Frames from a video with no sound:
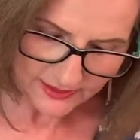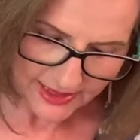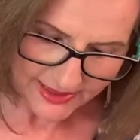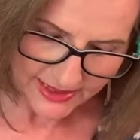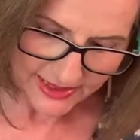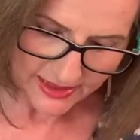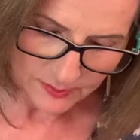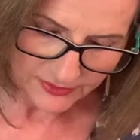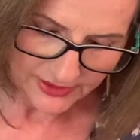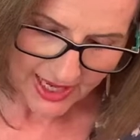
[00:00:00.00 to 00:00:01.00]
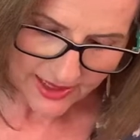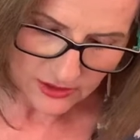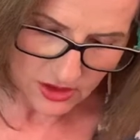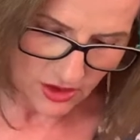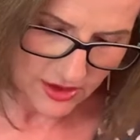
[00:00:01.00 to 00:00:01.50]
legging in black
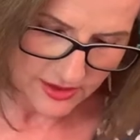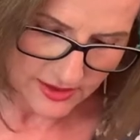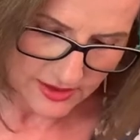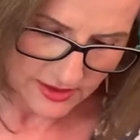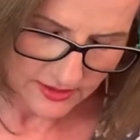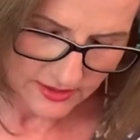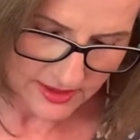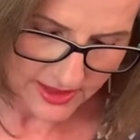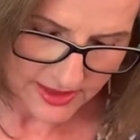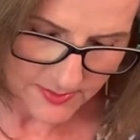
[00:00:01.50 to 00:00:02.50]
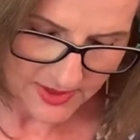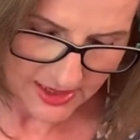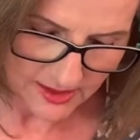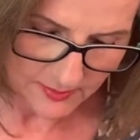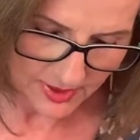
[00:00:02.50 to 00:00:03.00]
gloss, size
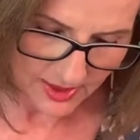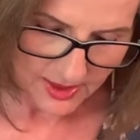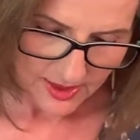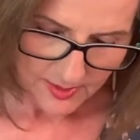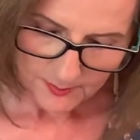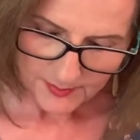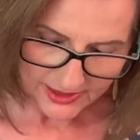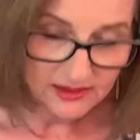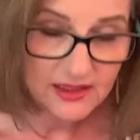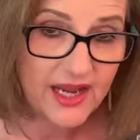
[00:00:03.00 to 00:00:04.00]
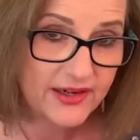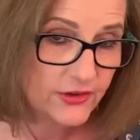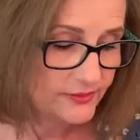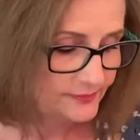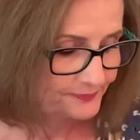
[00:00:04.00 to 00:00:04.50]
medium by Glider.